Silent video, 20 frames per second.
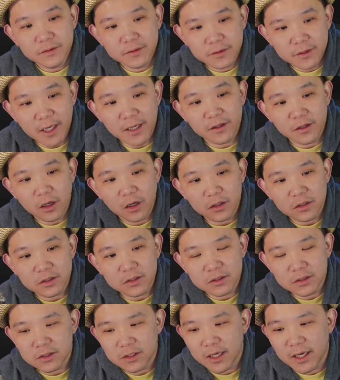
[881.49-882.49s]
$10,
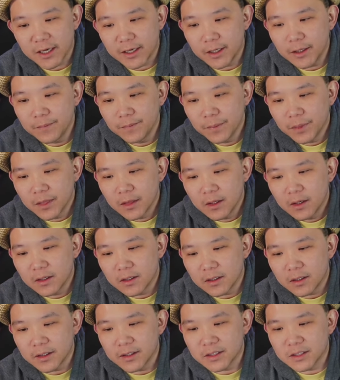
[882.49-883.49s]
okay?
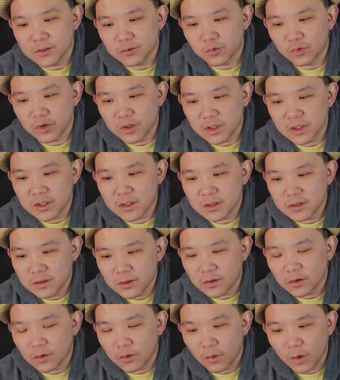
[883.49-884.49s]
It's worth
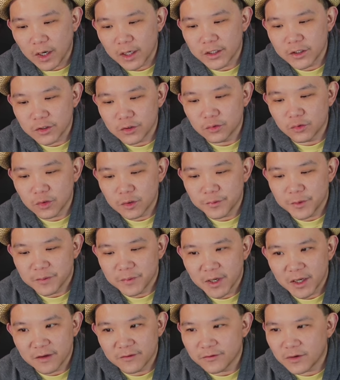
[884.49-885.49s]
what you will be
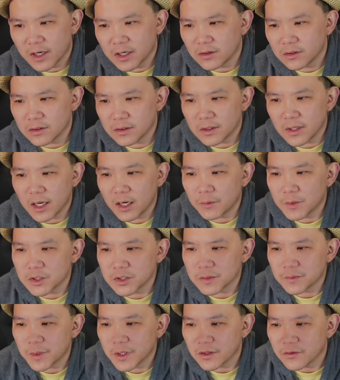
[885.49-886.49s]
paying for. I don't know how much
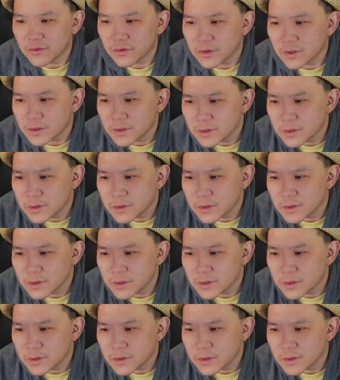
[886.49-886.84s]
you pay for.